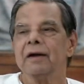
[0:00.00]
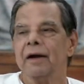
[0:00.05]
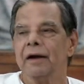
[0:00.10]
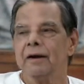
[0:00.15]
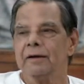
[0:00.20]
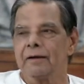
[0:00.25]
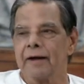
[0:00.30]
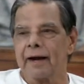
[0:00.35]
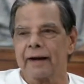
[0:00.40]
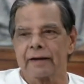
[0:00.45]

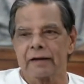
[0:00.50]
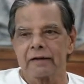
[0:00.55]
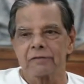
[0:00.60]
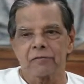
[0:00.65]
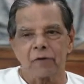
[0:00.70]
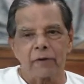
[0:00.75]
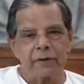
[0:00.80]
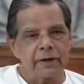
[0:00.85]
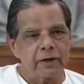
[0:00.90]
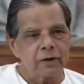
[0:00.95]
in
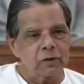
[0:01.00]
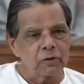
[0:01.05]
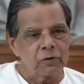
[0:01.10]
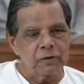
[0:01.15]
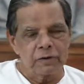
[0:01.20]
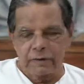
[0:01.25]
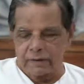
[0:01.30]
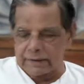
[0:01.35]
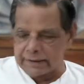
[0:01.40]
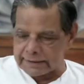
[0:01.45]

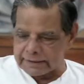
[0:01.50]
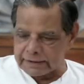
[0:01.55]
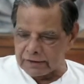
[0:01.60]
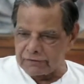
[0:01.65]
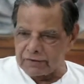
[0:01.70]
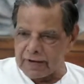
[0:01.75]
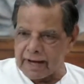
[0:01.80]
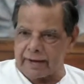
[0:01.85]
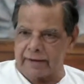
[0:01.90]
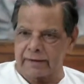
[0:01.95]
1942 is a
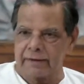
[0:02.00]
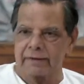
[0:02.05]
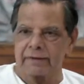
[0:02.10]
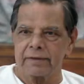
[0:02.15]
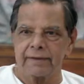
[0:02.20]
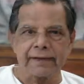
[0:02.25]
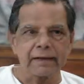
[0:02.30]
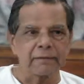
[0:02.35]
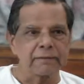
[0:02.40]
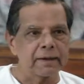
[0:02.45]

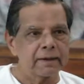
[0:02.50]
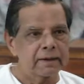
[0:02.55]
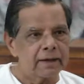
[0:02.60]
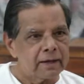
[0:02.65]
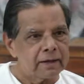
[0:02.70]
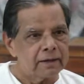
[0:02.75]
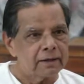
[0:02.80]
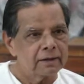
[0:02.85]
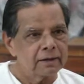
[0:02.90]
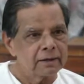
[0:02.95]
fact. It has been
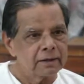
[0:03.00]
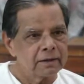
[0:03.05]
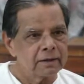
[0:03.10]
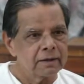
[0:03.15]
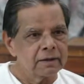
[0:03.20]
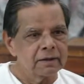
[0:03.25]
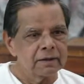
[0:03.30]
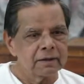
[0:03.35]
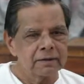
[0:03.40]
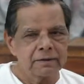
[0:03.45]
done.
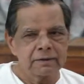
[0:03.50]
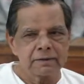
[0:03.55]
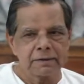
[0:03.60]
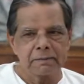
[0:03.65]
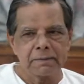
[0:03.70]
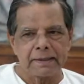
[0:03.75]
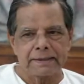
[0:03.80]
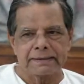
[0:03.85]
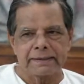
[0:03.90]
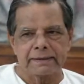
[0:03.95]

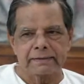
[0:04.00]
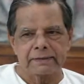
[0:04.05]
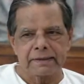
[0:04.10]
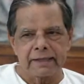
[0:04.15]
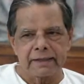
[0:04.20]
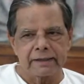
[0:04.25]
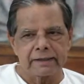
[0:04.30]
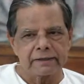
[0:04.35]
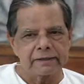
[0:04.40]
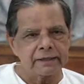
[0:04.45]
The basic
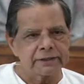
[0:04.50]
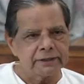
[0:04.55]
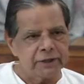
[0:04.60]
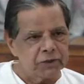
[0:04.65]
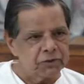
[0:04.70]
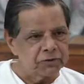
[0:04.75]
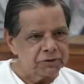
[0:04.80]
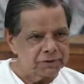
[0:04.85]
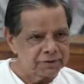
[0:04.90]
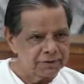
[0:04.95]
thing is
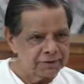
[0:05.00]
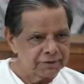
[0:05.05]
achieved.